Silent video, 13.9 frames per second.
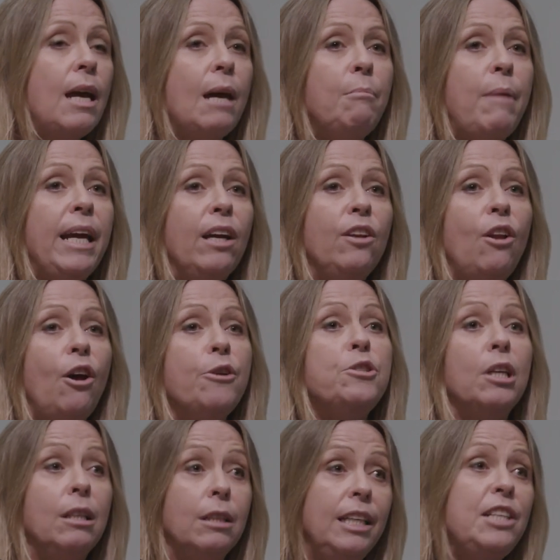and make it known
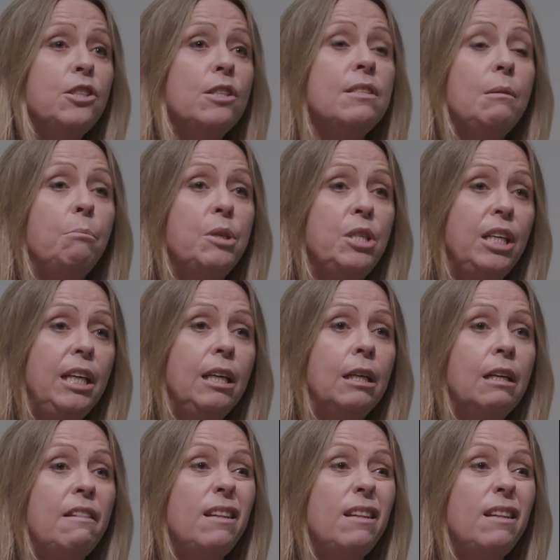to clinicians in particular,